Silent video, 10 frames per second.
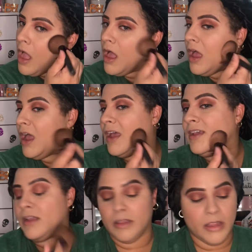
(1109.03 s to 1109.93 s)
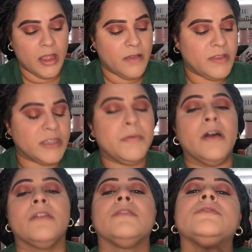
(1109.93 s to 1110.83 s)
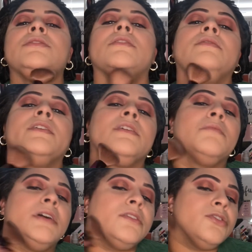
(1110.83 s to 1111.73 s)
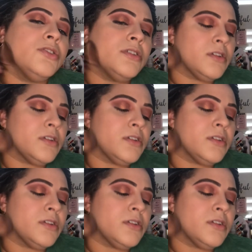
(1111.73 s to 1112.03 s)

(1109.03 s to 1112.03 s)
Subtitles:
I love this powder so very much.